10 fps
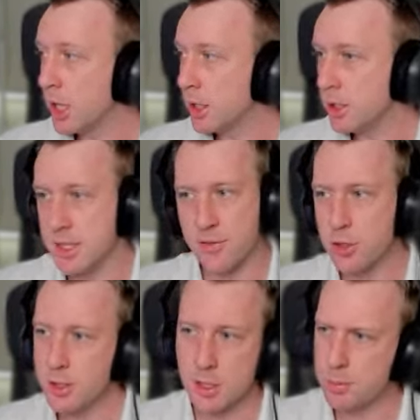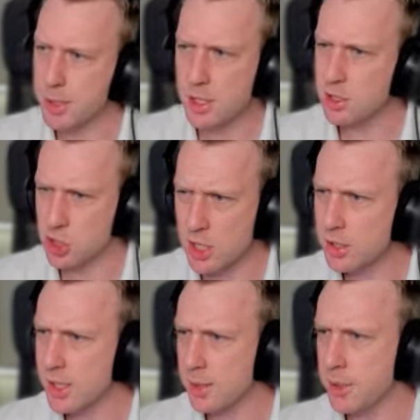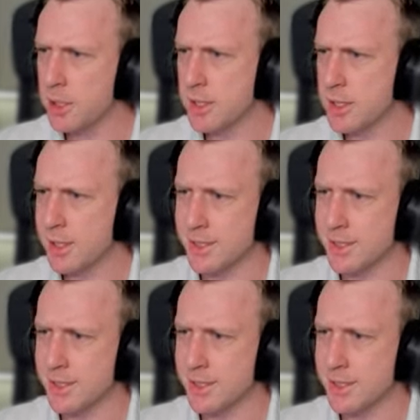You're definitely not picking your jungler here because these